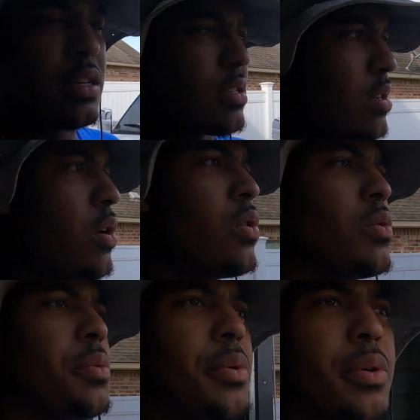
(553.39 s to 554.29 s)

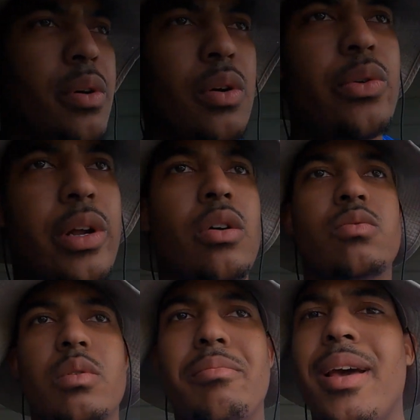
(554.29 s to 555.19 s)
So who knows?
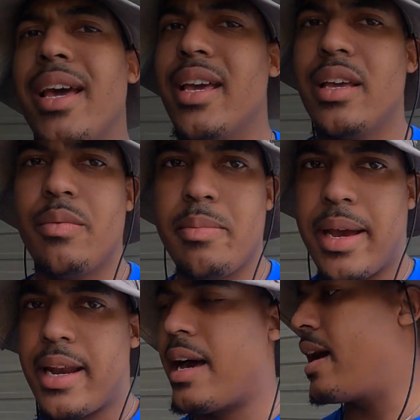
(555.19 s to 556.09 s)
We may
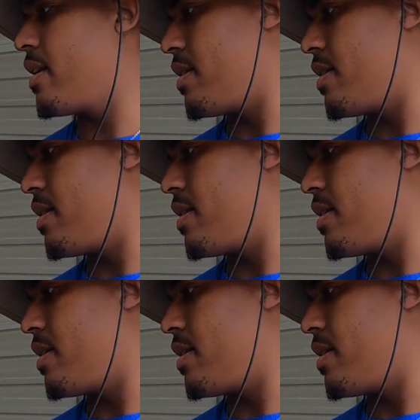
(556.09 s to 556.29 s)
not